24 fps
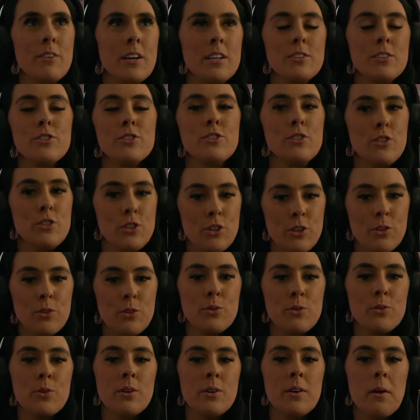I just
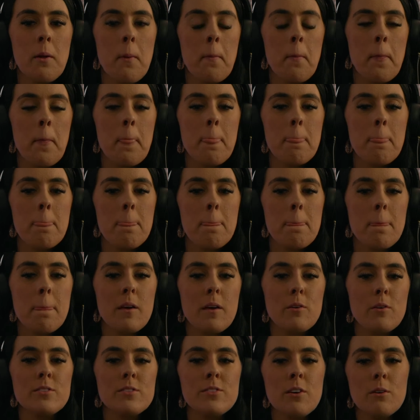knew
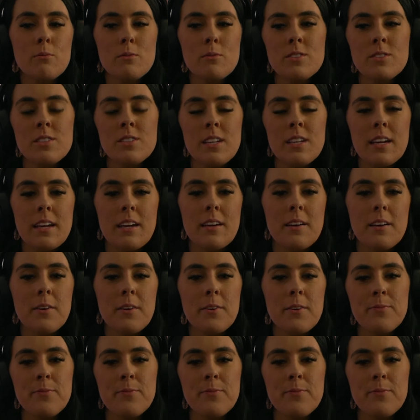it was almost like